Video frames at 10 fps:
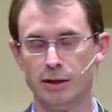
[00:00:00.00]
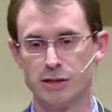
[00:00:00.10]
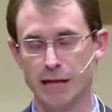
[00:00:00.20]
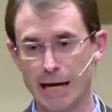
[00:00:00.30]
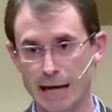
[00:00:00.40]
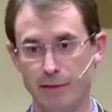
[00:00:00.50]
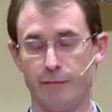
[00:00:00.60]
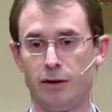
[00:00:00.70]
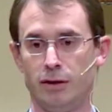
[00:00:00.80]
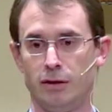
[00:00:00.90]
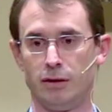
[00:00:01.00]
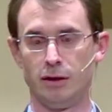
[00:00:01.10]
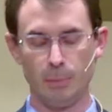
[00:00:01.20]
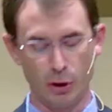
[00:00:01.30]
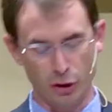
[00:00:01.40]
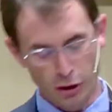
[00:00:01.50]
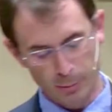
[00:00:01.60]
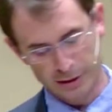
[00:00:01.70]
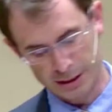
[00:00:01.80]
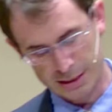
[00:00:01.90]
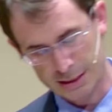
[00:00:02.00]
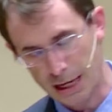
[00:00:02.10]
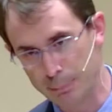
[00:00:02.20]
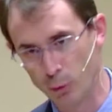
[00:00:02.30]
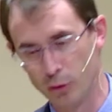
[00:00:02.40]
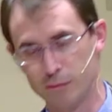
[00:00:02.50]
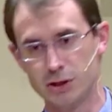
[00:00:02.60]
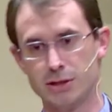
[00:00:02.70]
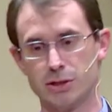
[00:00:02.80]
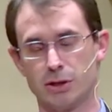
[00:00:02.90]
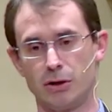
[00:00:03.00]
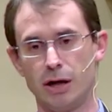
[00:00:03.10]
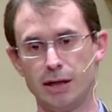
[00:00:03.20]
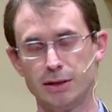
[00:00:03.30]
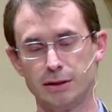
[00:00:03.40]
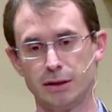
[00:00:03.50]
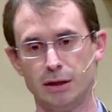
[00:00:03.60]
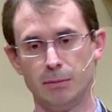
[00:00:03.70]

saved, become a disciple of Jesus Christ,